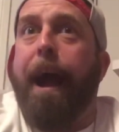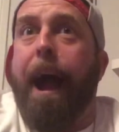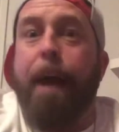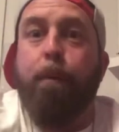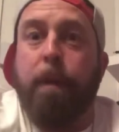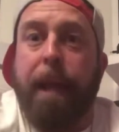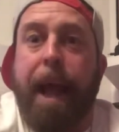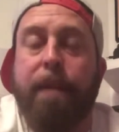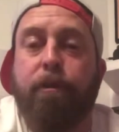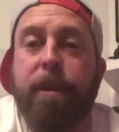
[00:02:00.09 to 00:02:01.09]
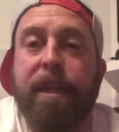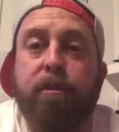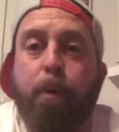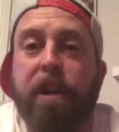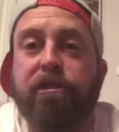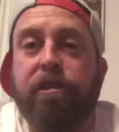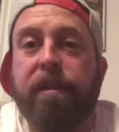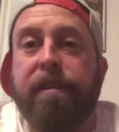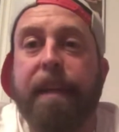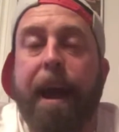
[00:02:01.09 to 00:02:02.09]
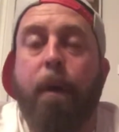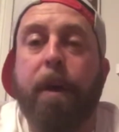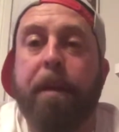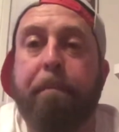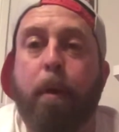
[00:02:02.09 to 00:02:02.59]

will answer these questions now and